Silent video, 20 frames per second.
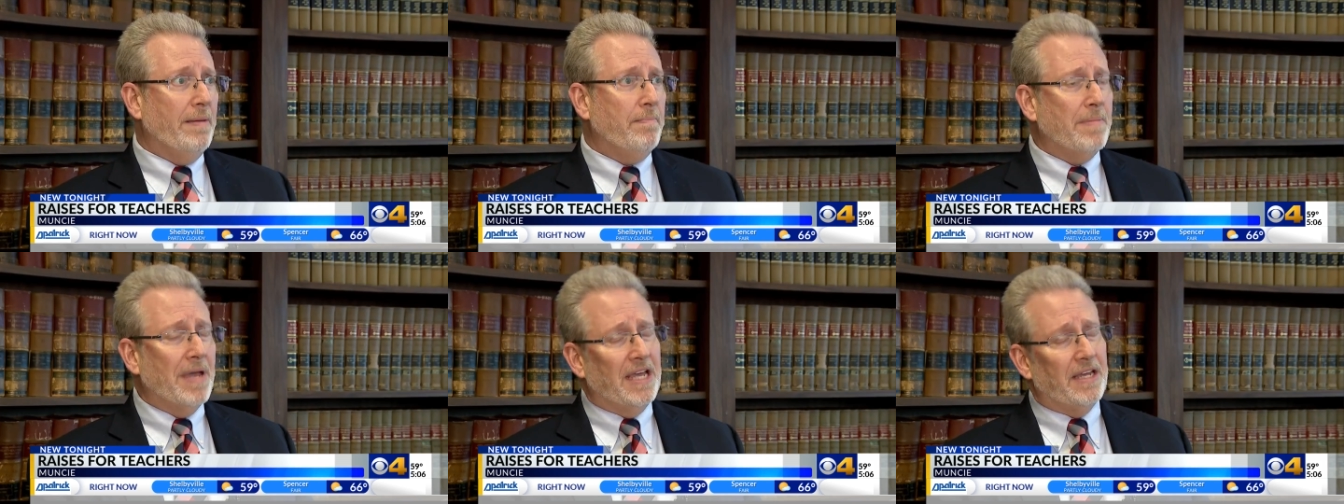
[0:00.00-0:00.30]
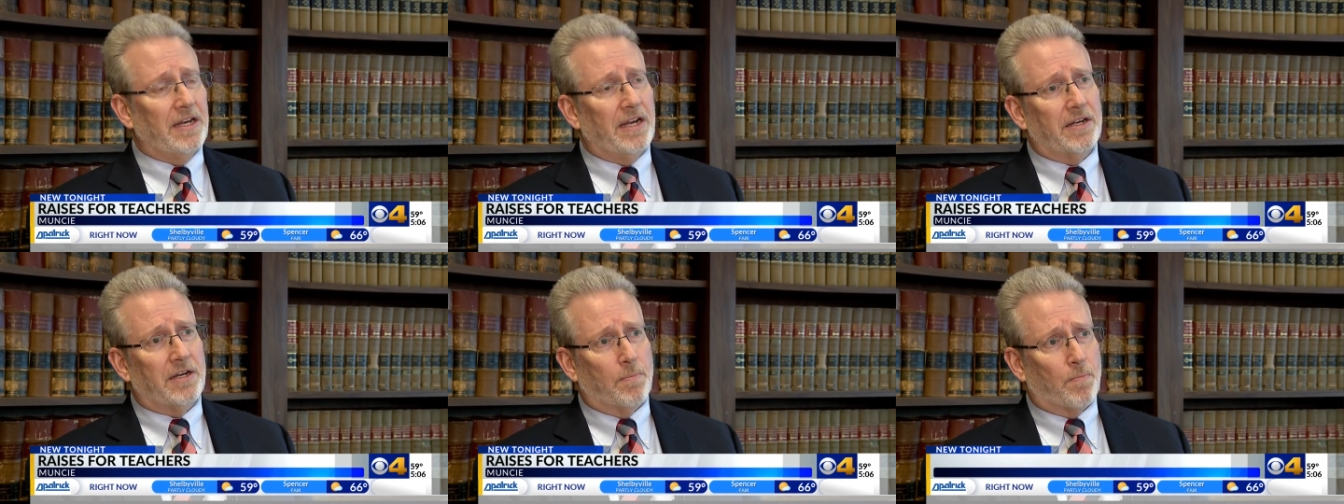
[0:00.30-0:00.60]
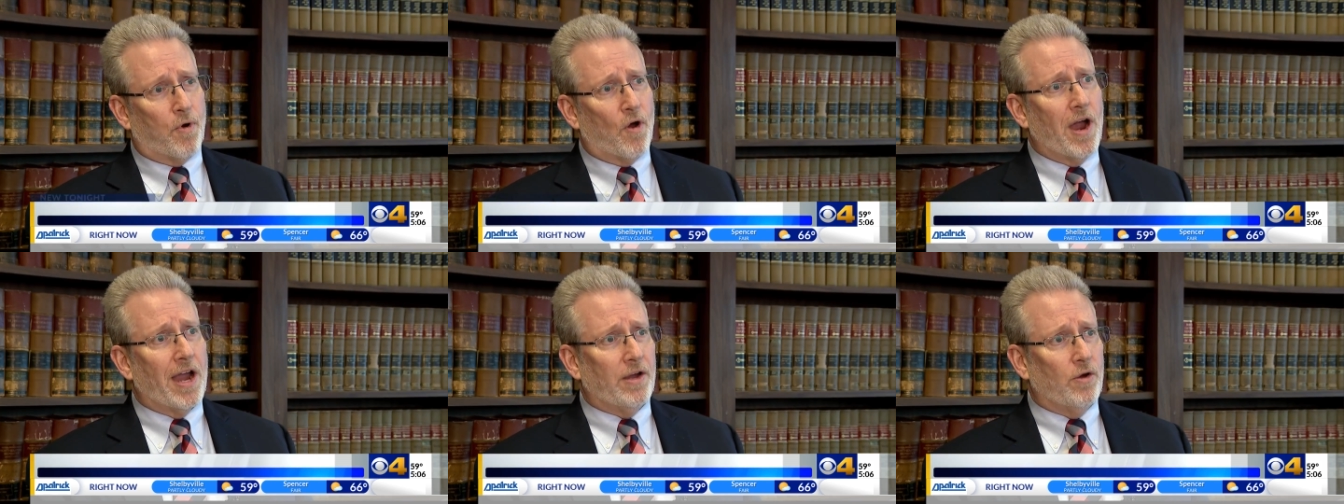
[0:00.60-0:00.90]
made it a
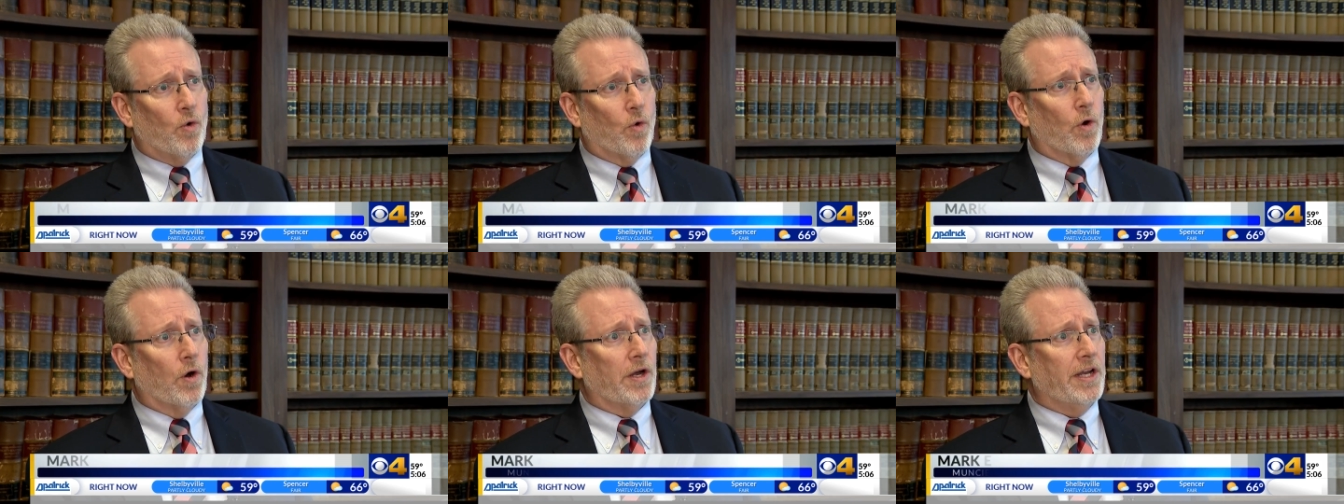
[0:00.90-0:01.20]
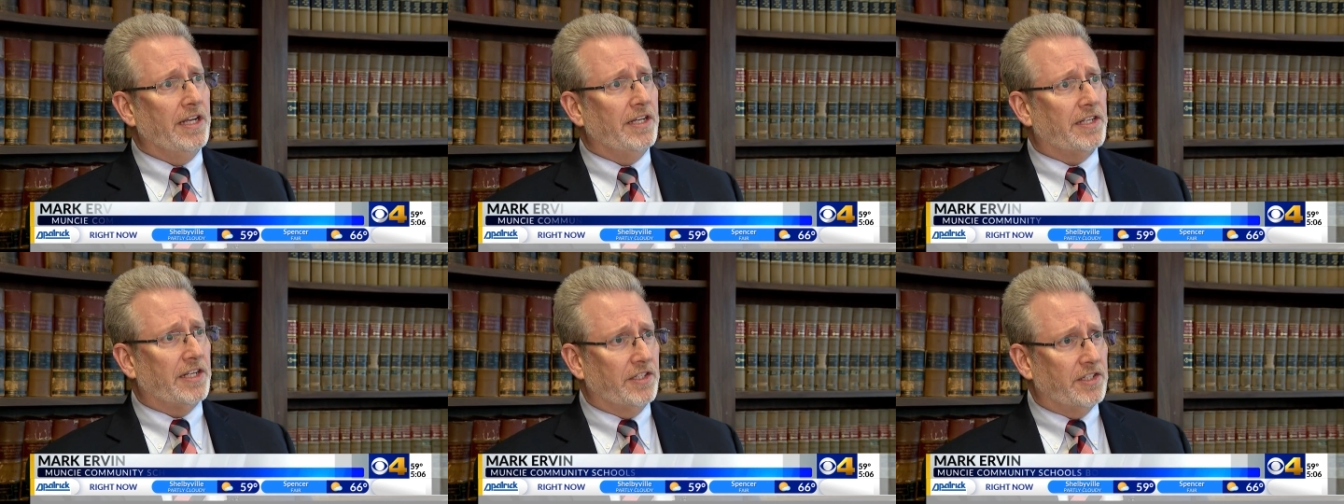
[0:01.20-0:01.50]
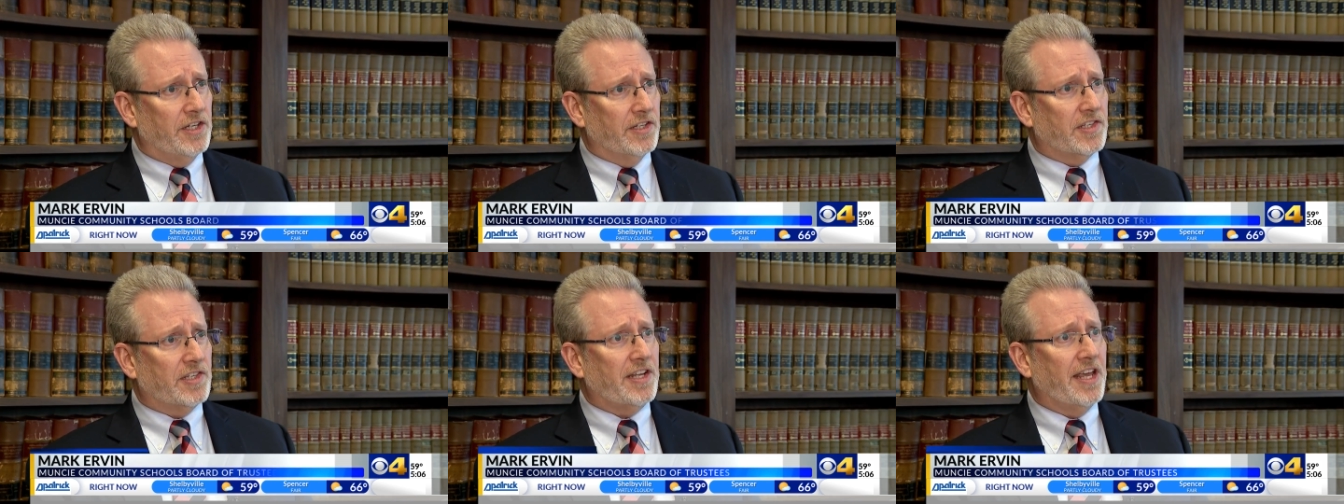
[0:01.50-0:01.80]
priority to
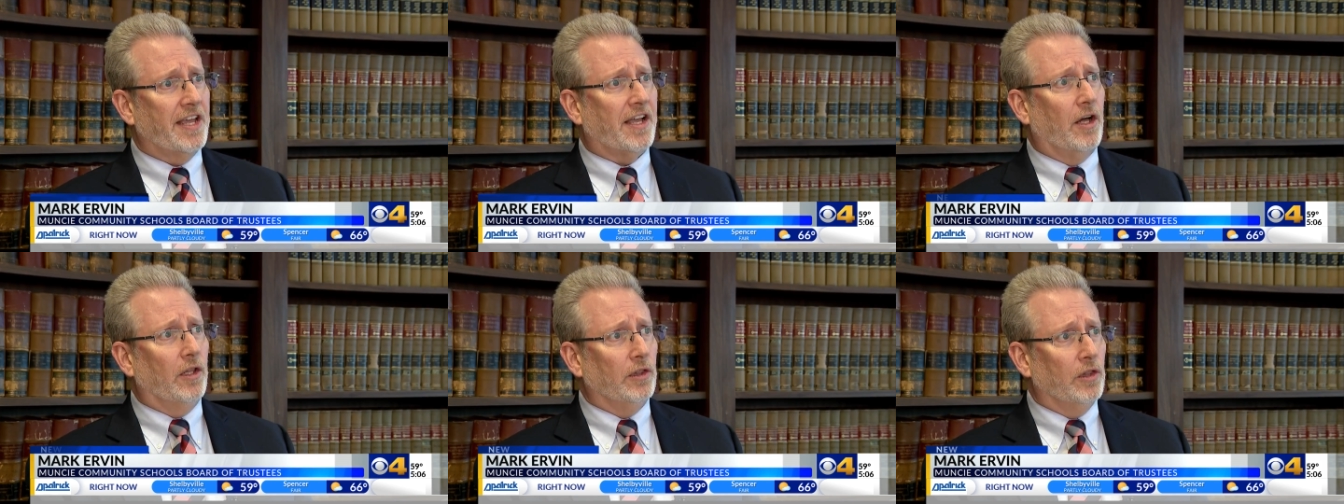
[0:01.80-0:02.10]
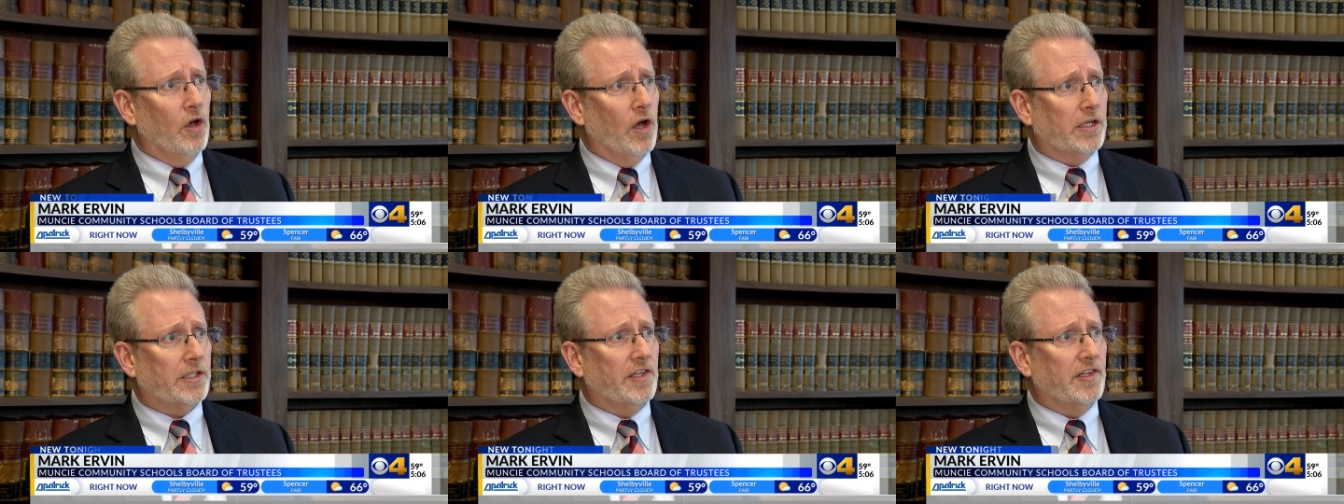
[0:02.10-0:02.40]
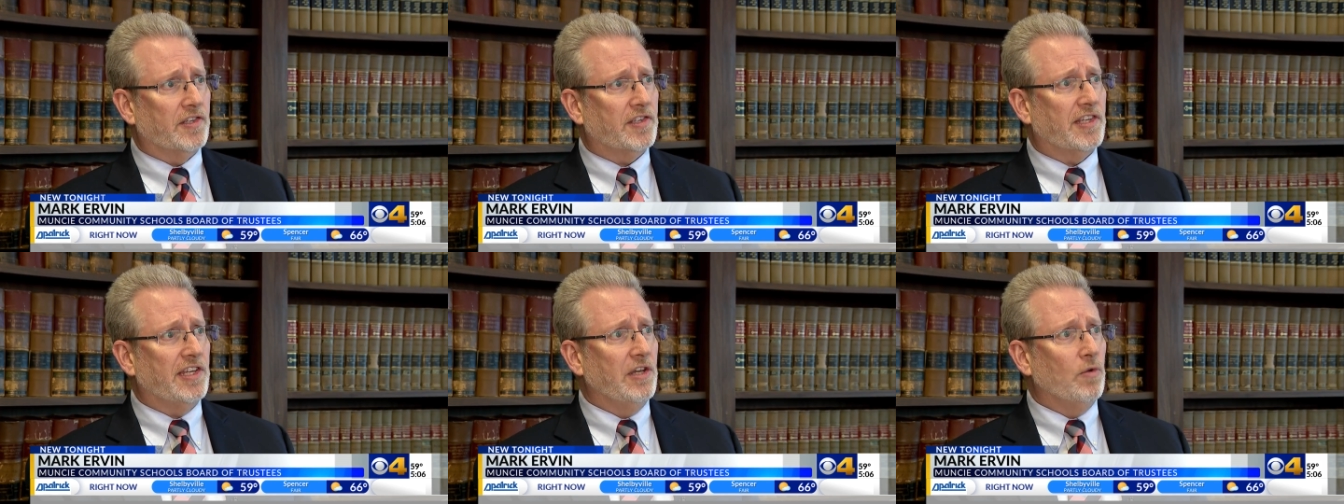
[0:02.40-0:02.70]
just take a look to
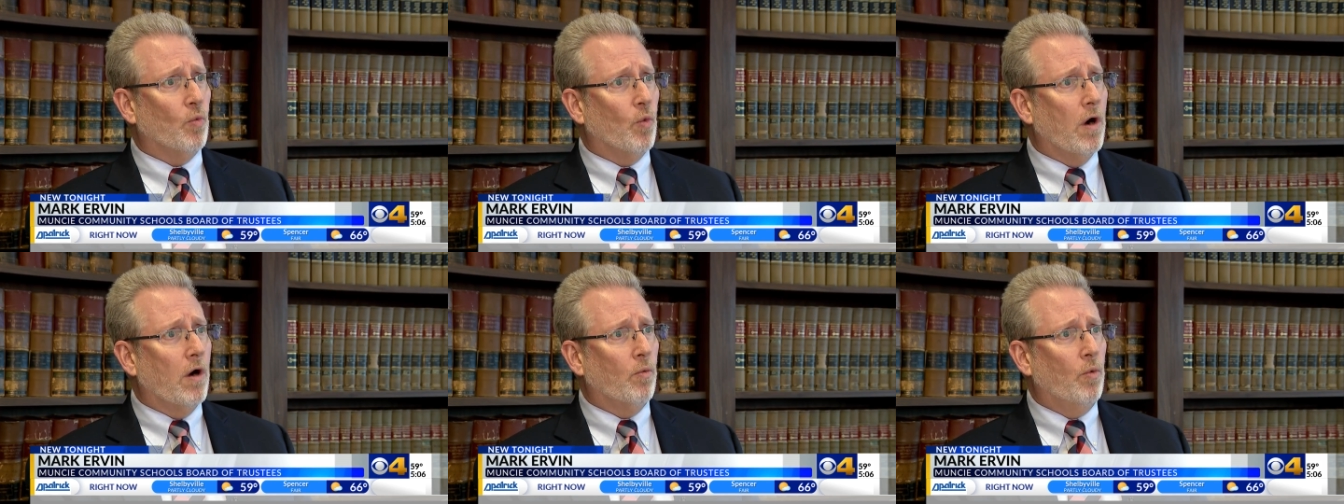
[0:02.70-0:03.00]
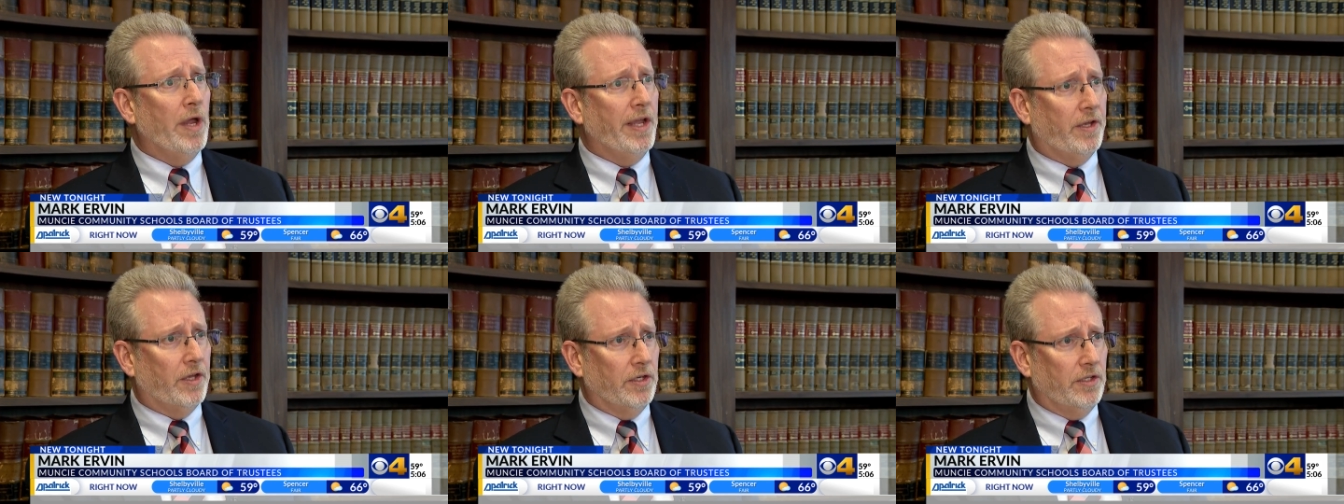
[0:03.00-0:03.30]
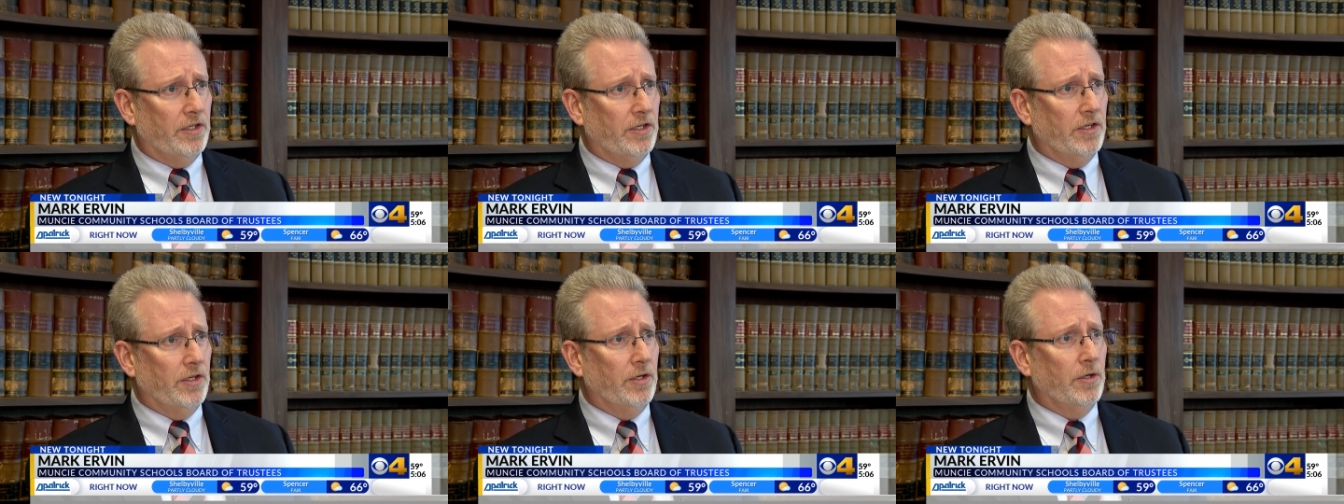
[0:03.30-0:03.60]
see what we
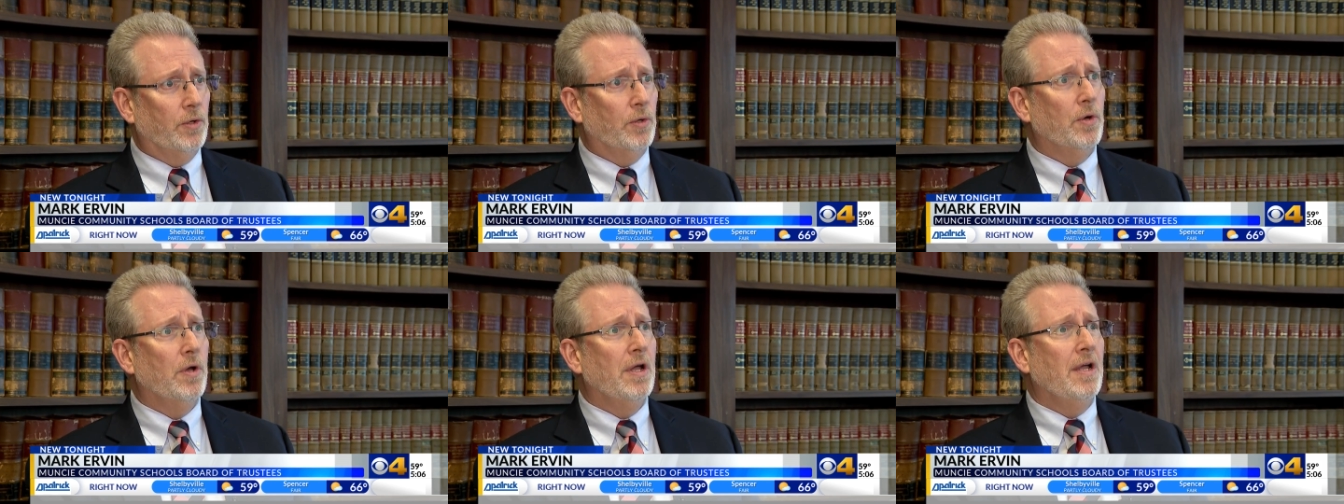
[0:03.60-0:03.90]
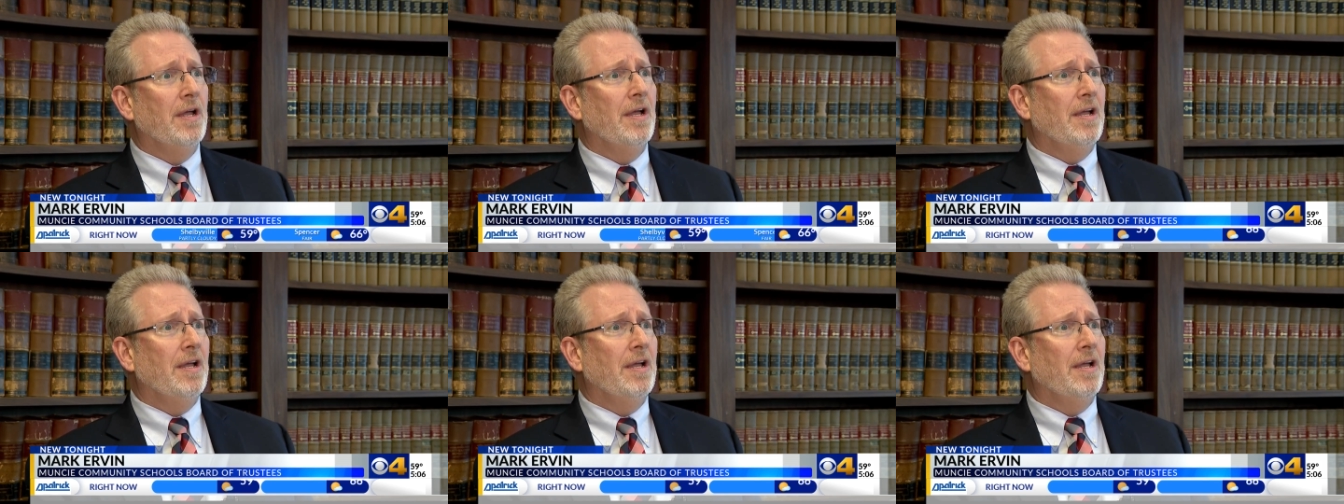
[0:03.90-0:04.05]
could do